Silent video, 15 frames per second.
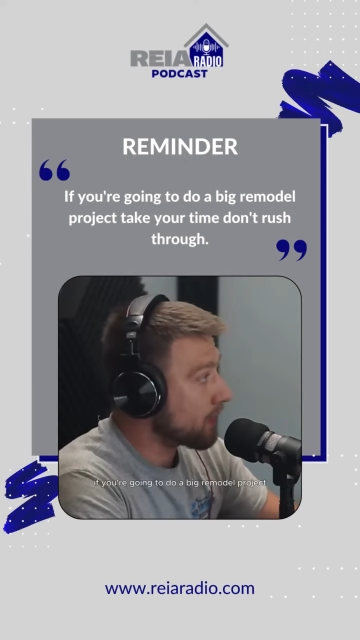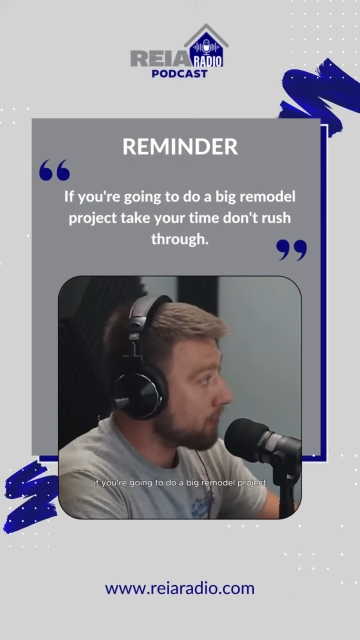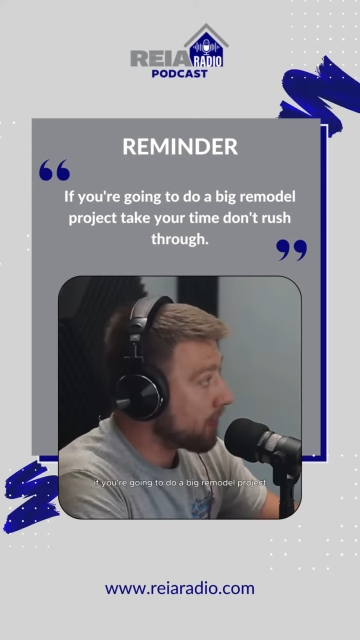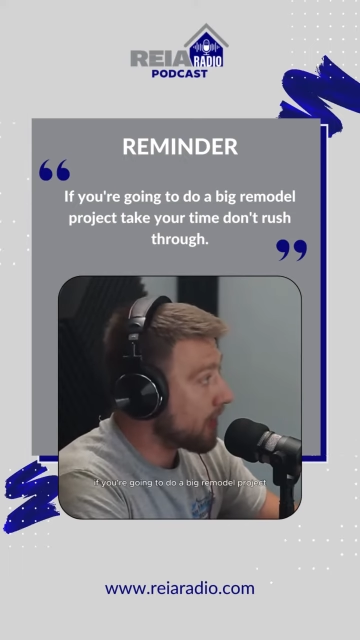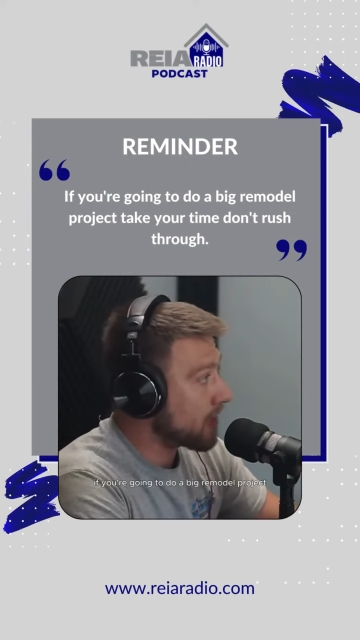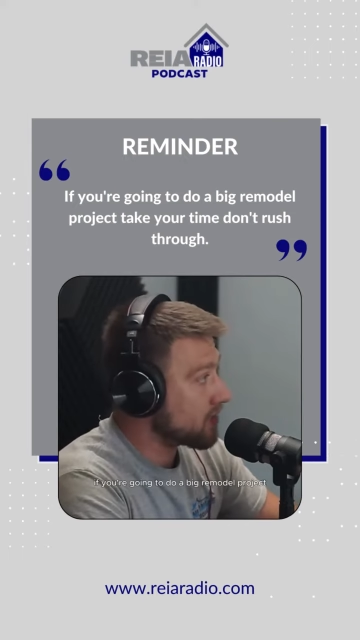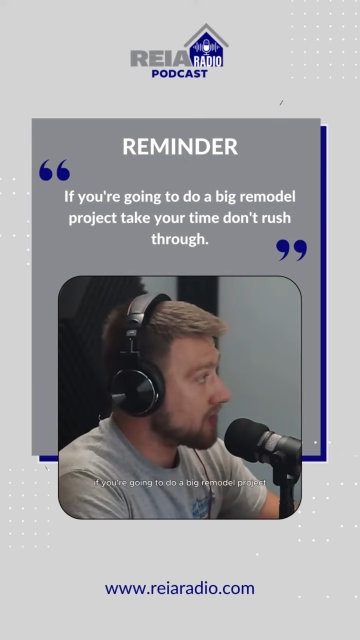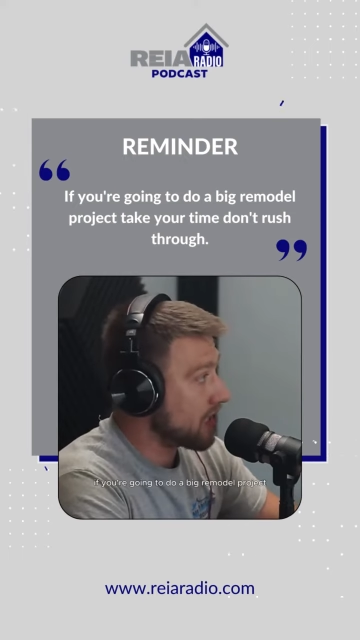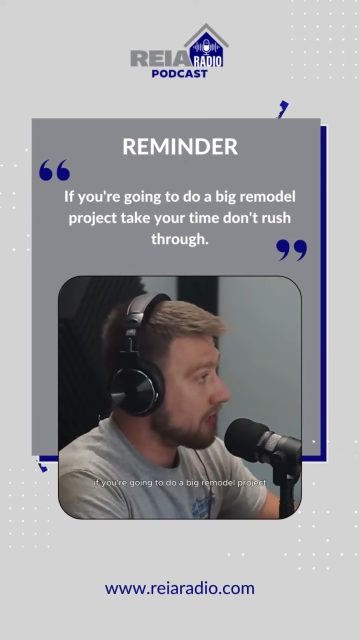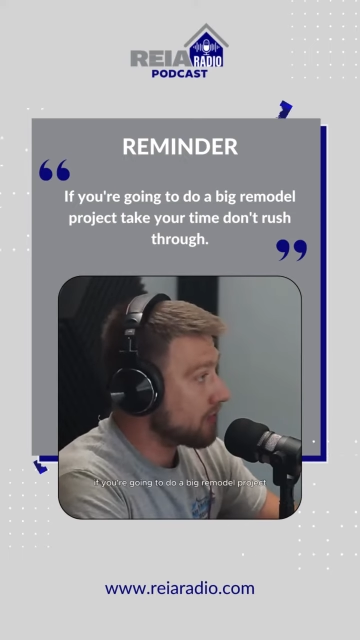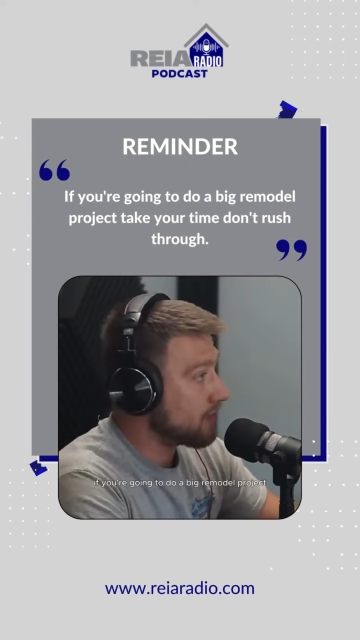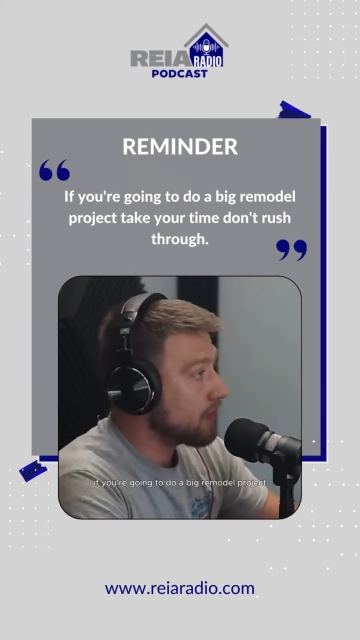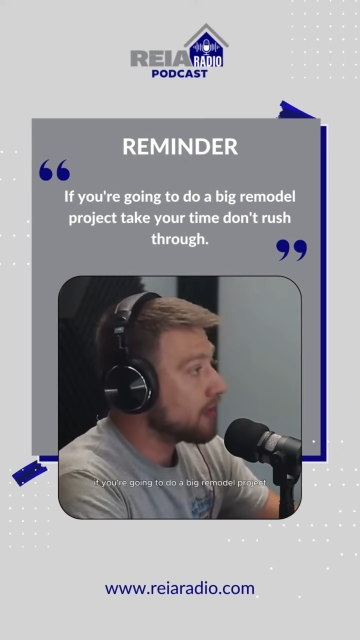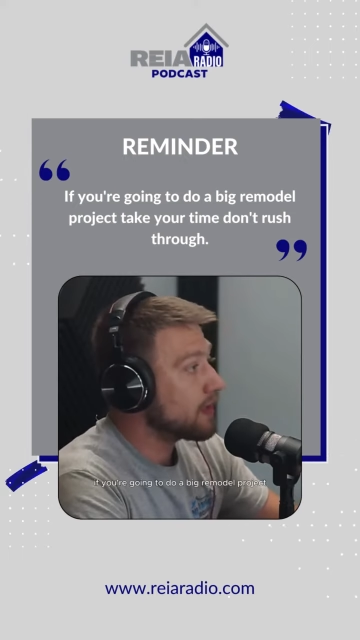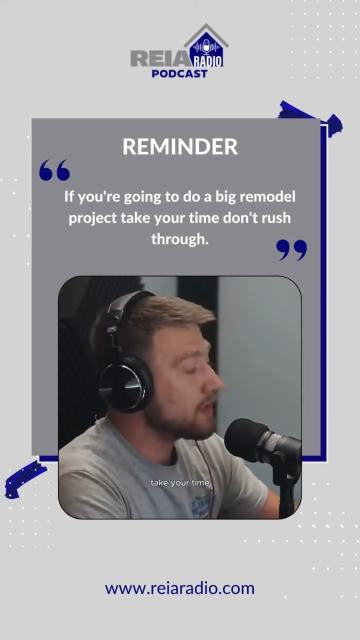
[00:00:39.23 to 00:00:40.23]
project,
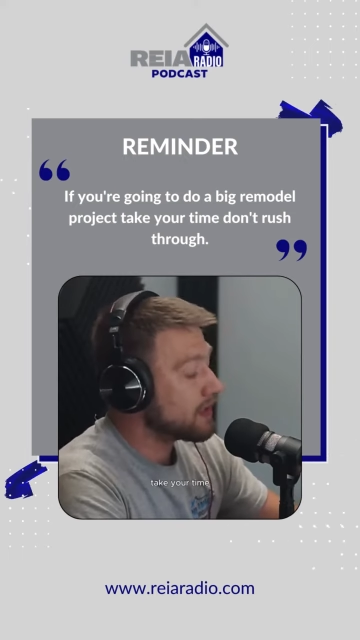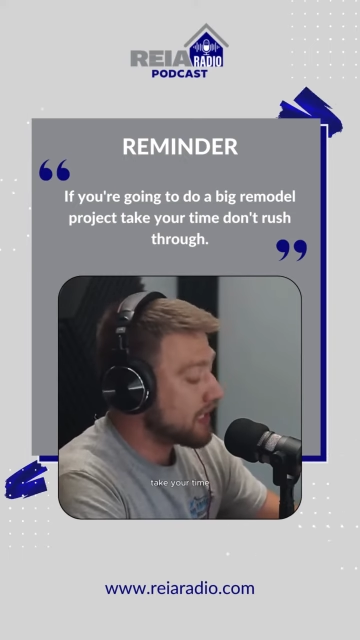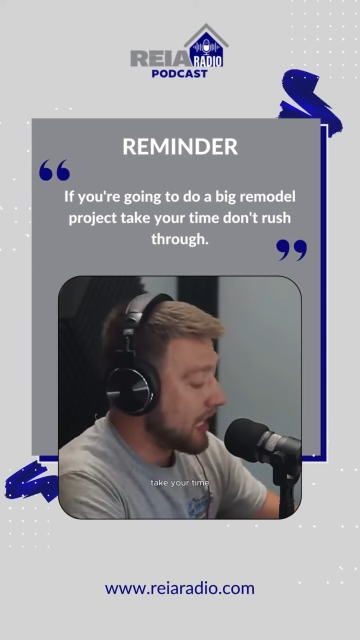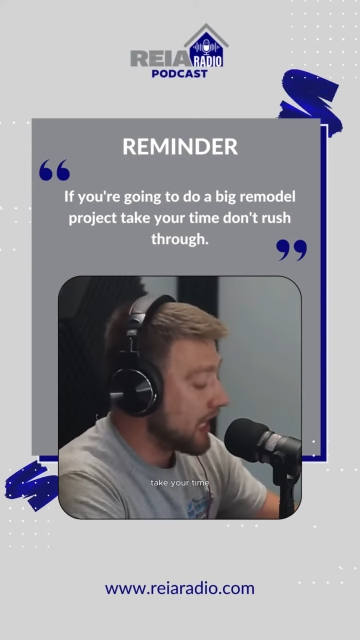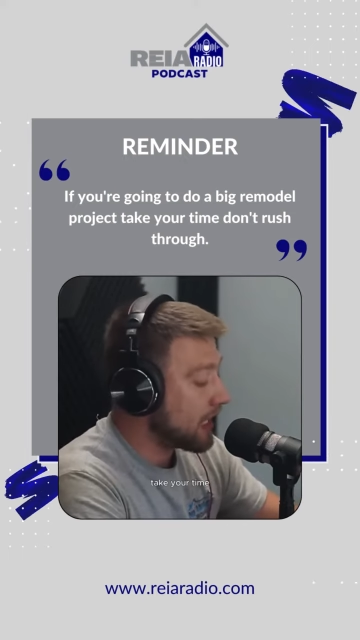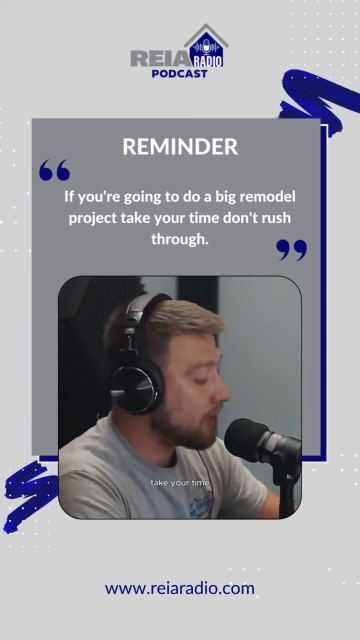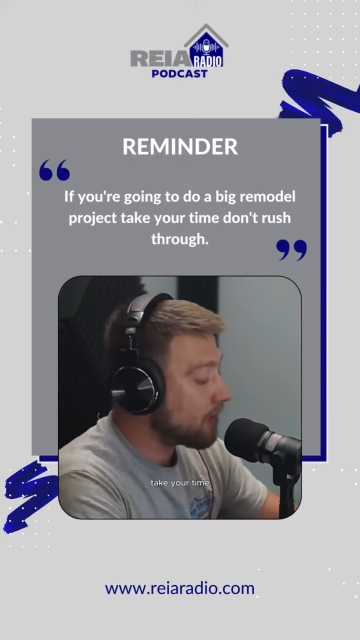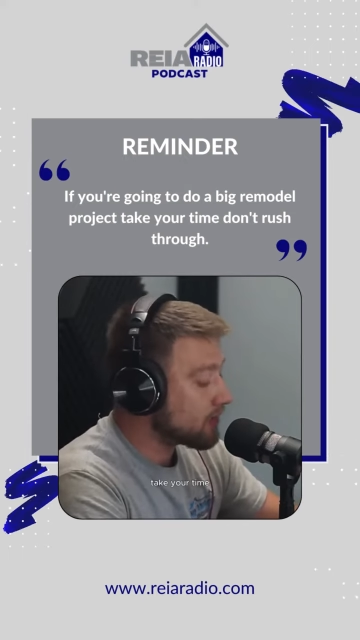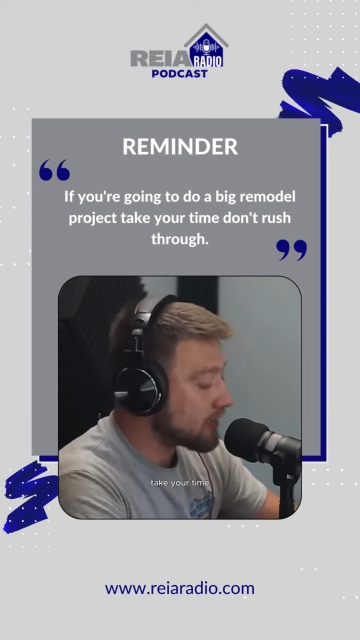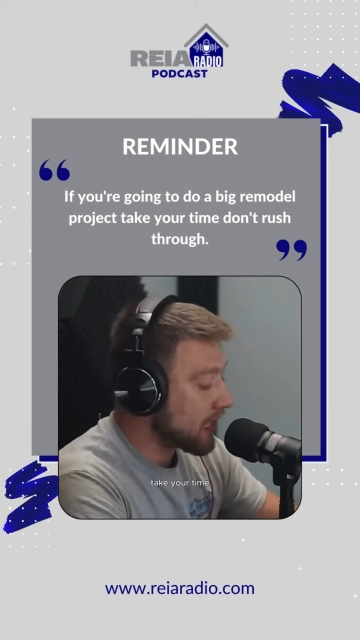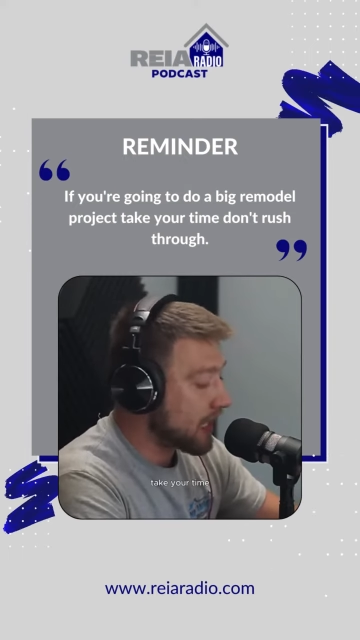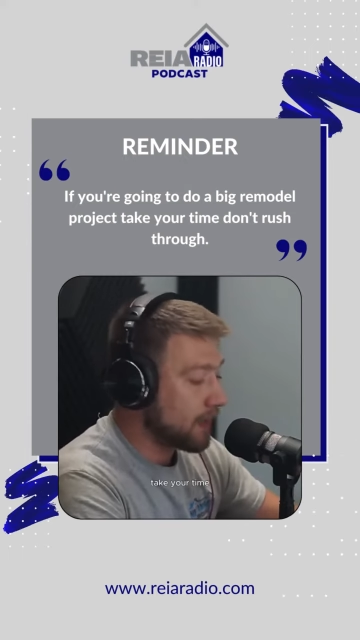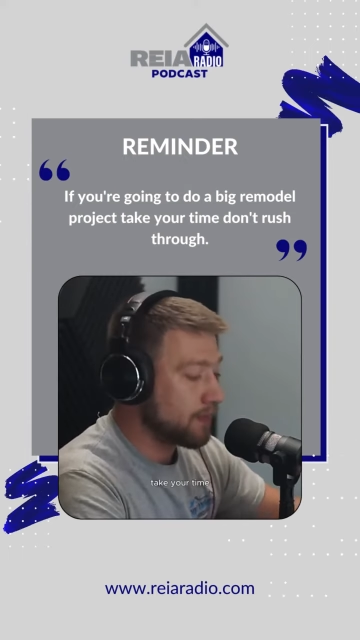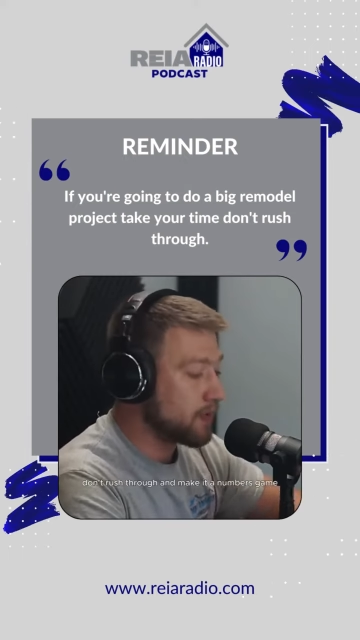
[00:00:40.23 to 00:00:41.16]
take your time.